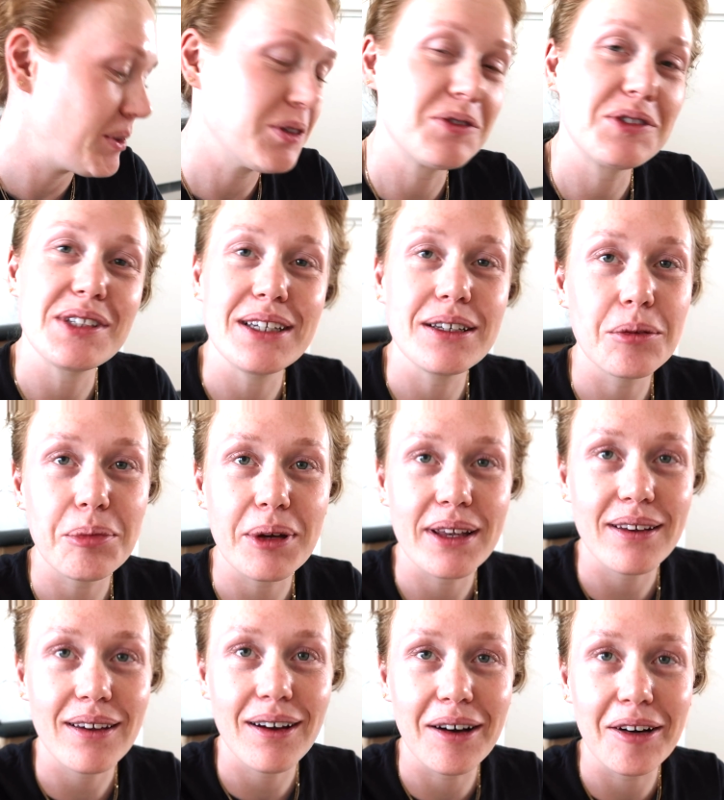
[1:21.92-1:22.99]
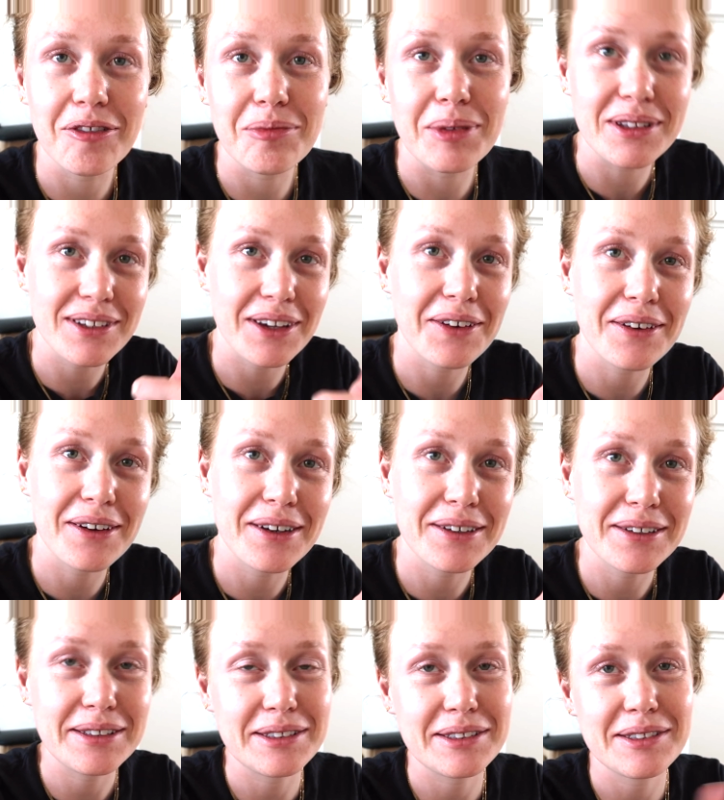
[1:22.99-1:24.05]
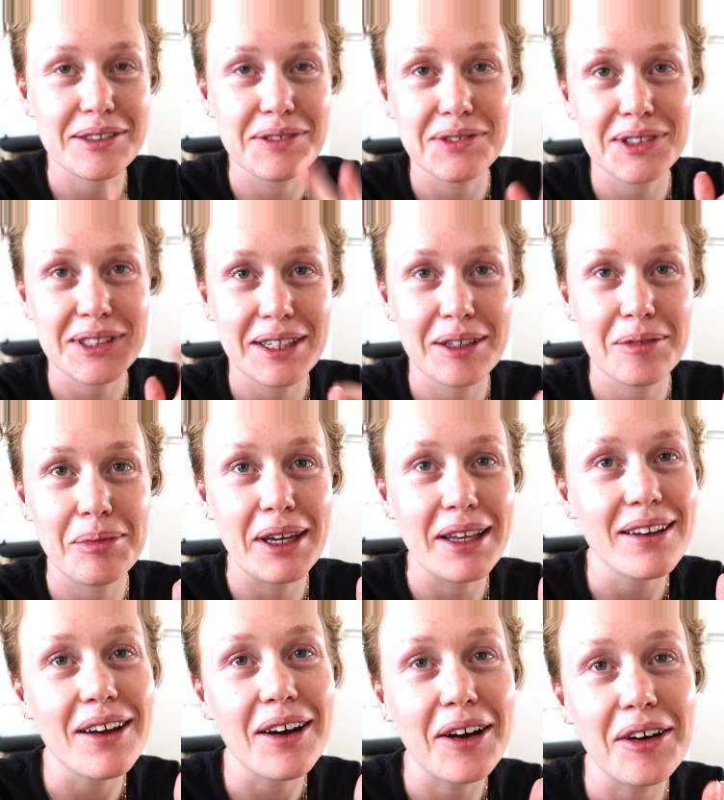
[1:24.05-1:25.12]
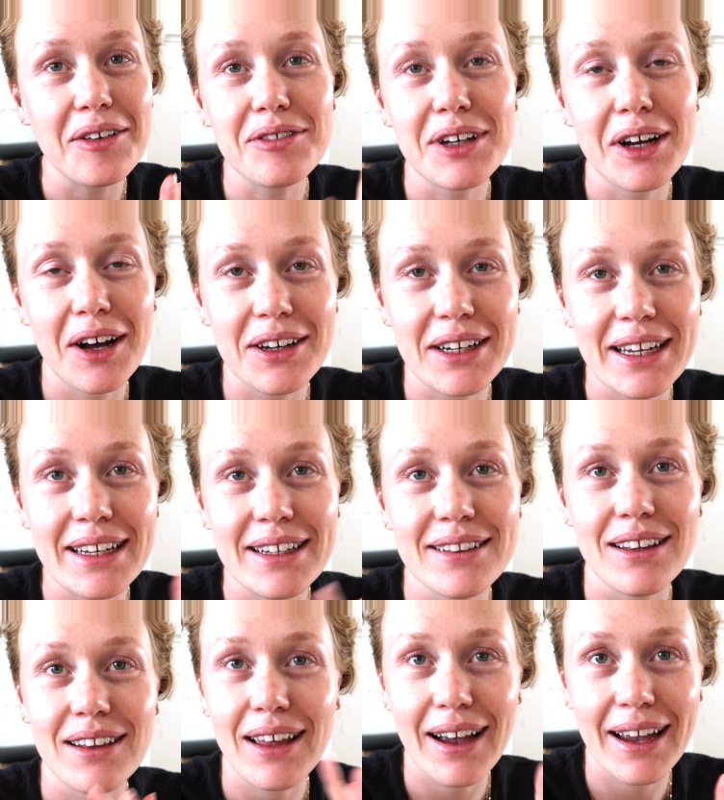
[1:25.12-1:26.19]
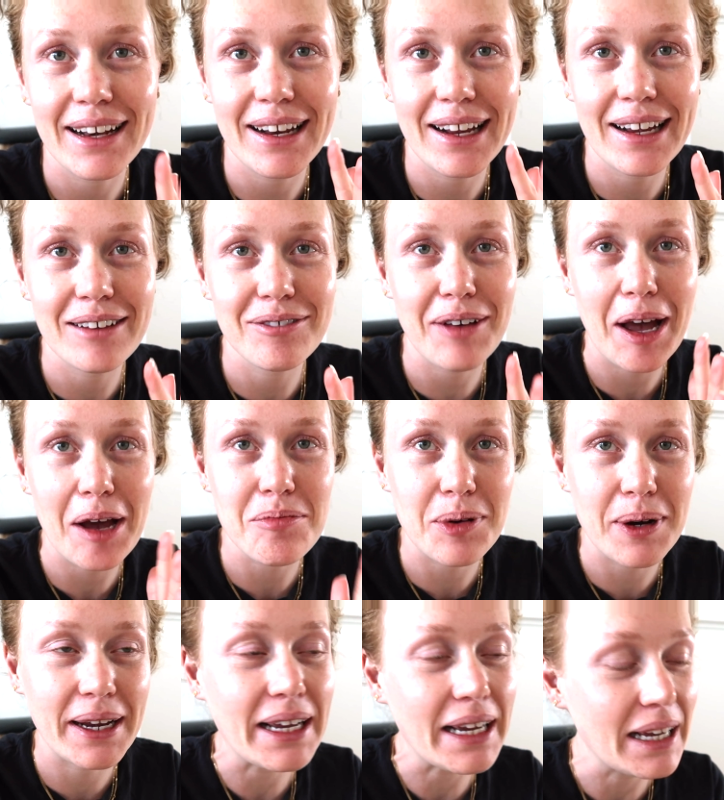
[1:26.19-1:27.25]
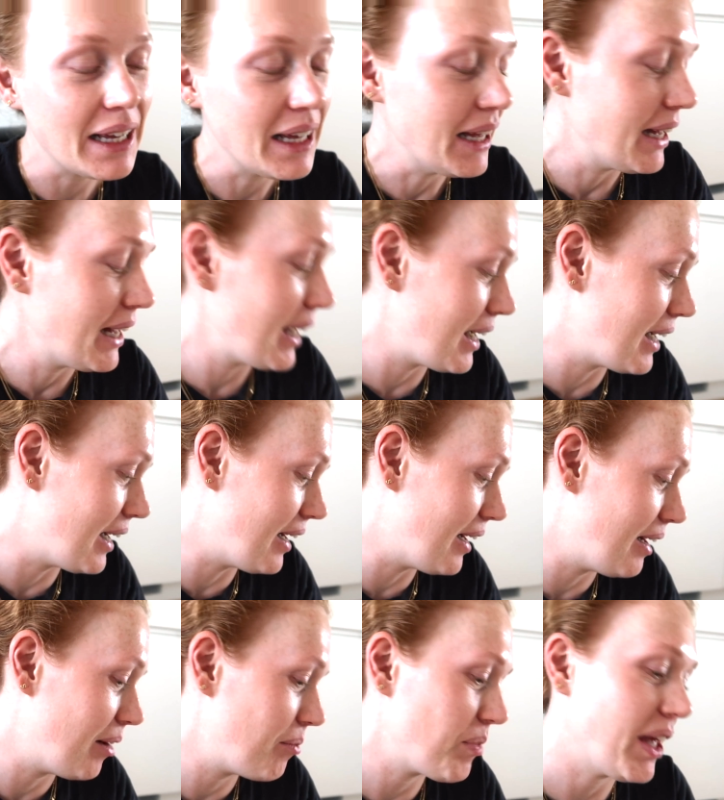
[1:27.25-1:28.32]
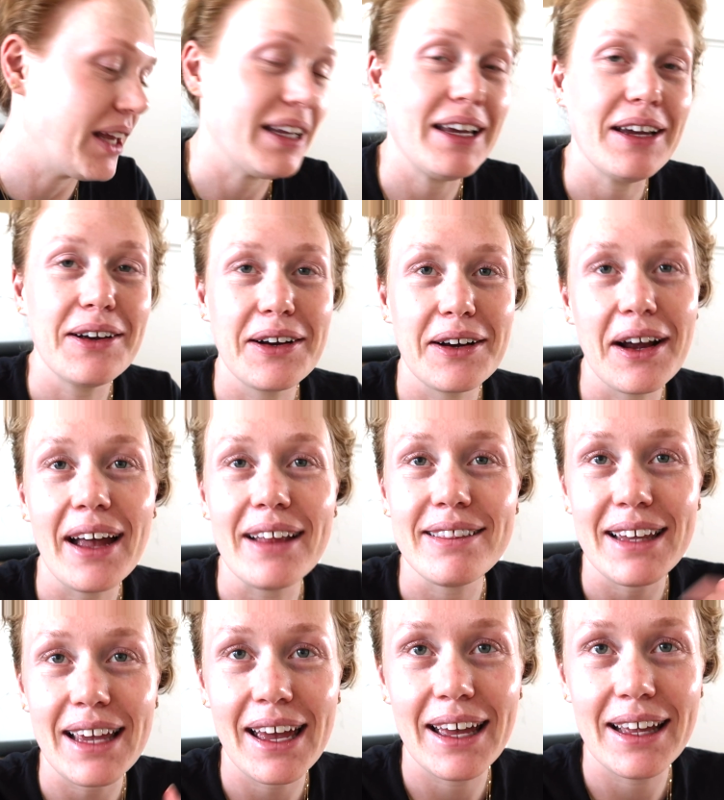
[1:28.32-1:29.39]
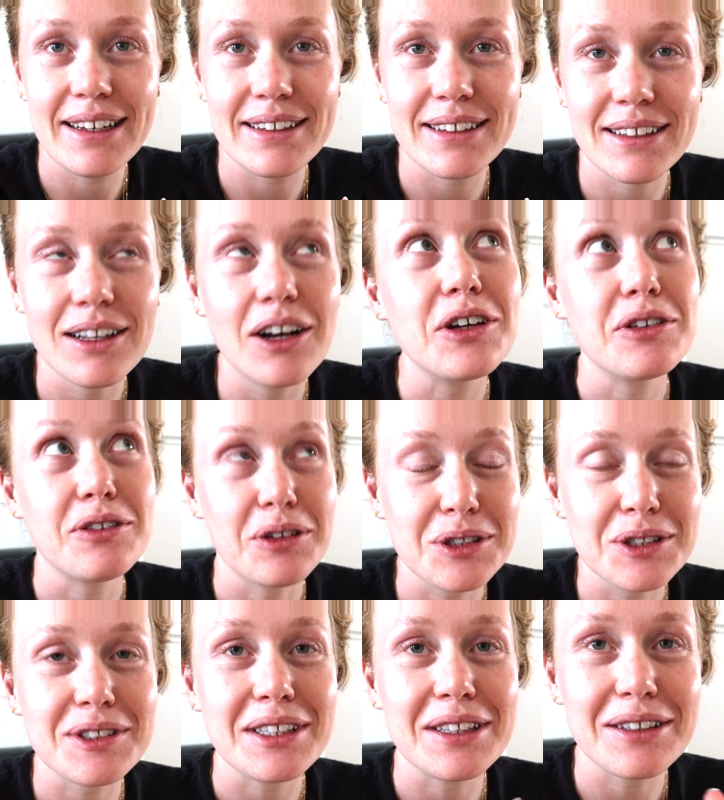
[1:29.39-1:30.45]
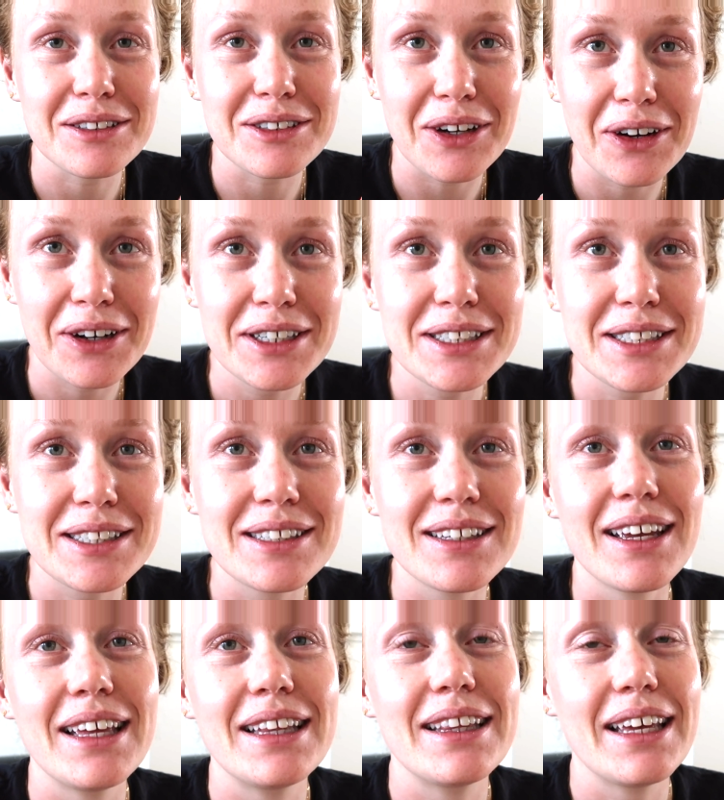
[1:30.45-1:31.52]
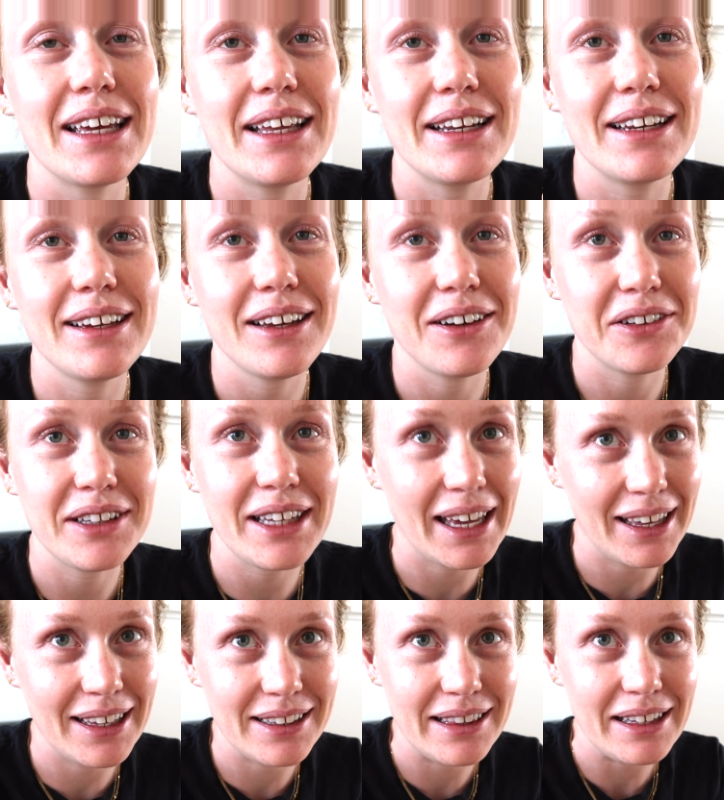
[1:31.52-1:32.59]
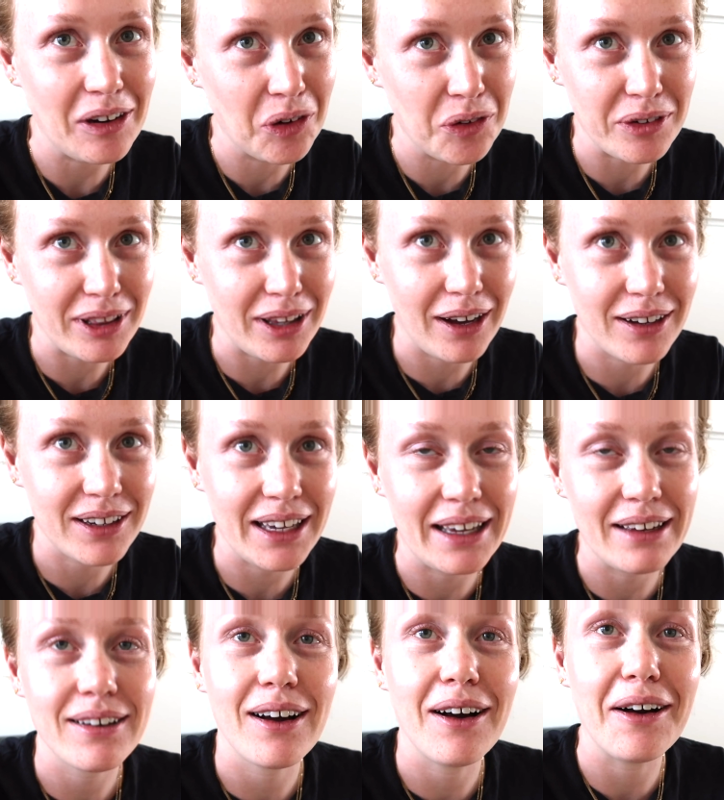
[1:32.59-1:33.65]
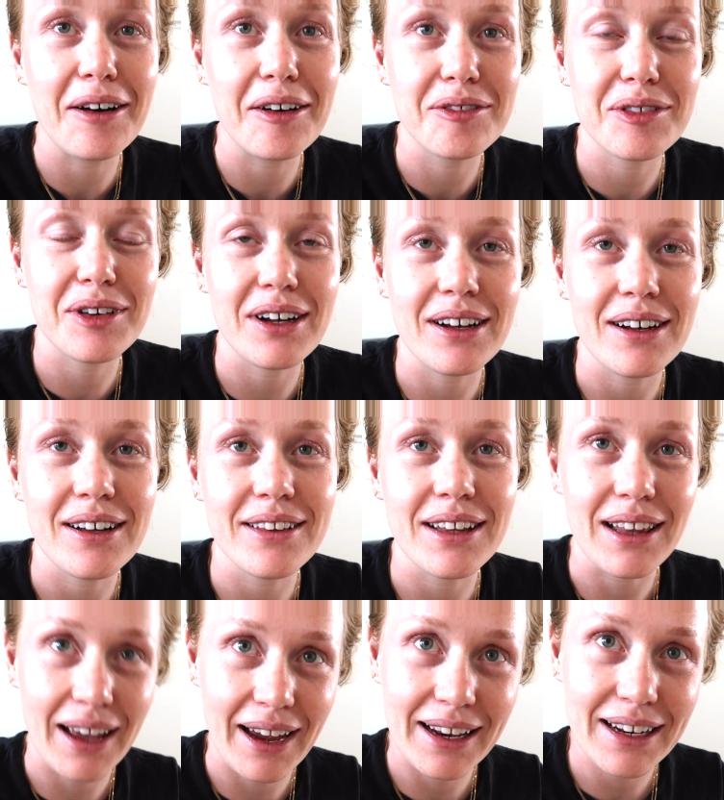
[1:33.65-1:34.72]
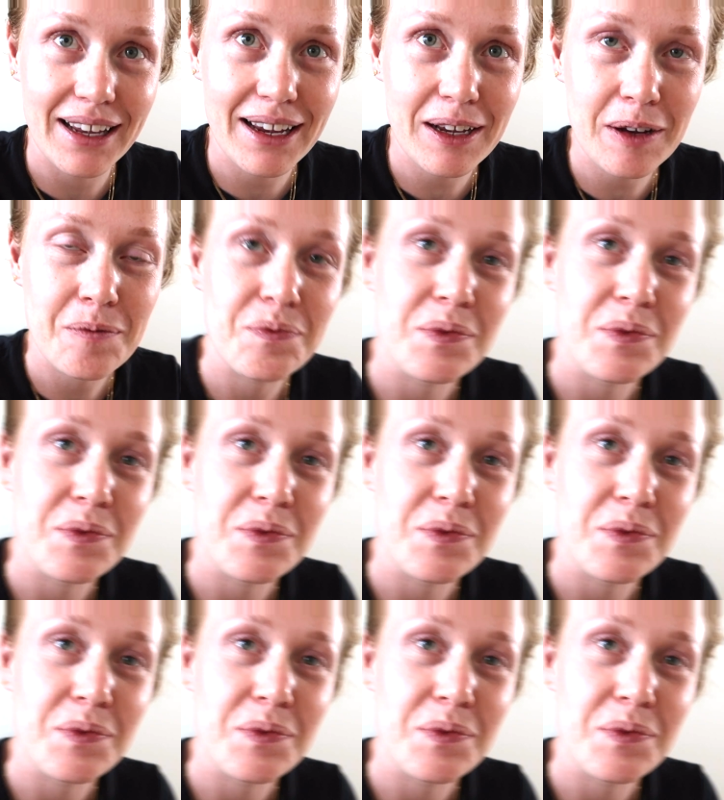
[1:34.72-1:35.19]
You've seen a bit of materials, you've seen a bit of cutting the lining fabric, and here at the end, oh, you've also seen the darts, and then here in the end the overlocking of the lining.